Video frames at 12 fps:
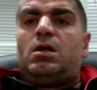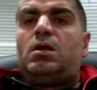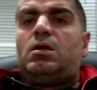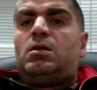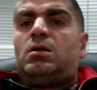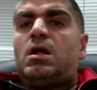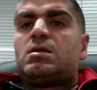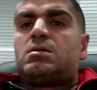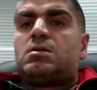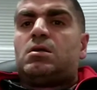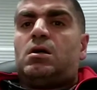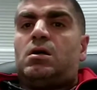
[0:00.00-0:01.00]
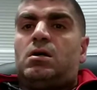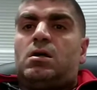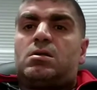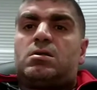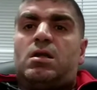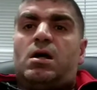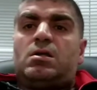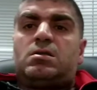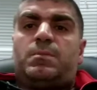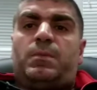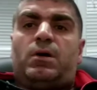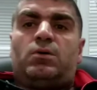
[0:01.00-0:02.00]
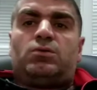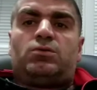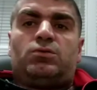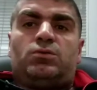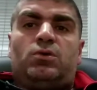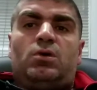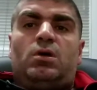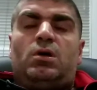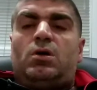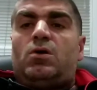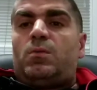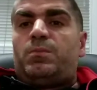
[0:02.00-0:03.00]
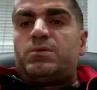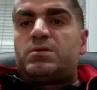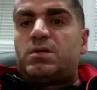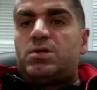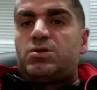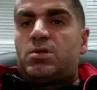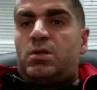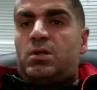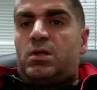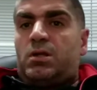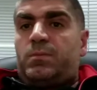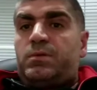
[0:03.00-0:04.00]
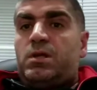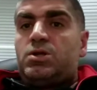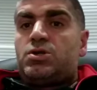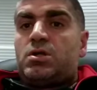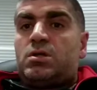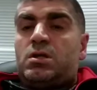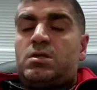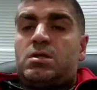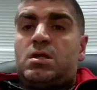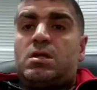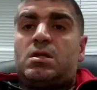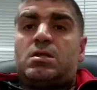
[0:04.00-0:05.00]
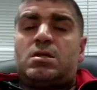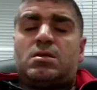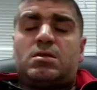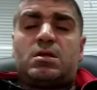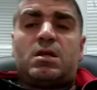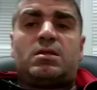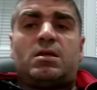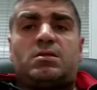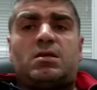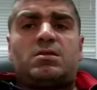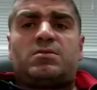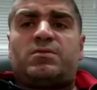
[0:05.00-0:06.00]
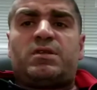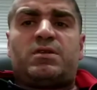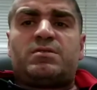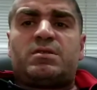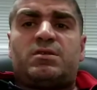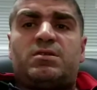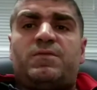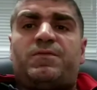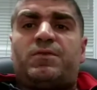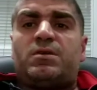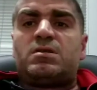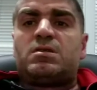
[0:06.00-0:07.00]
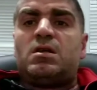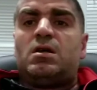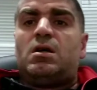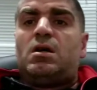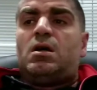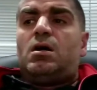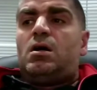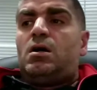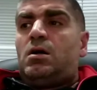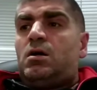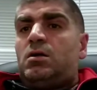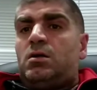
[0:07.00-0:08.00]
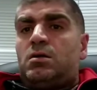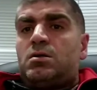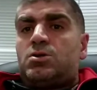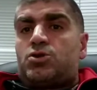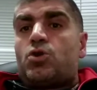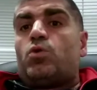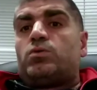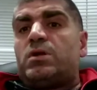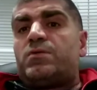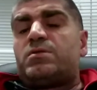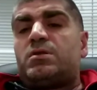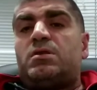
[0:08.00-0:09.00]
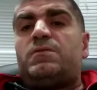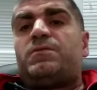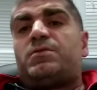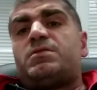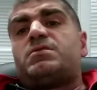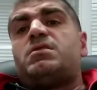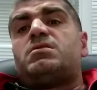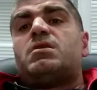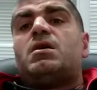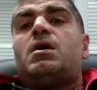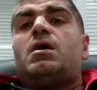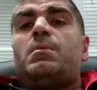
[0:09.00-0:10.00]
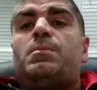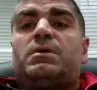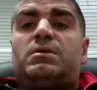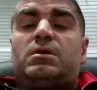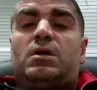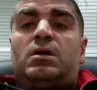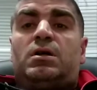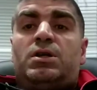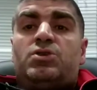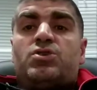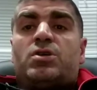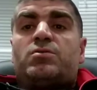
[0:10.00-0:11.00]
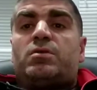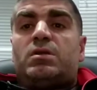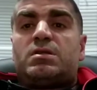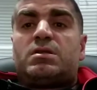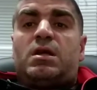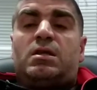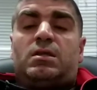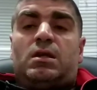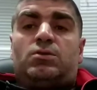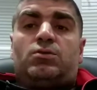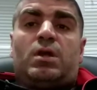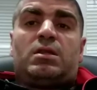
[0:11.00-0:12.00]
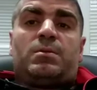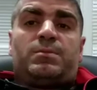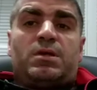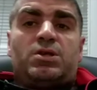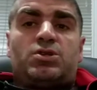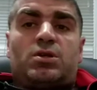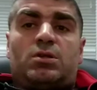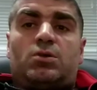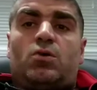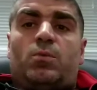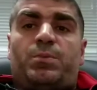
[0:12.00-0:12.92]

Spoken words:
in the last slides about compensation and adaptation. They say that there is a difference. Show there is a differences, but in general say that adaptation and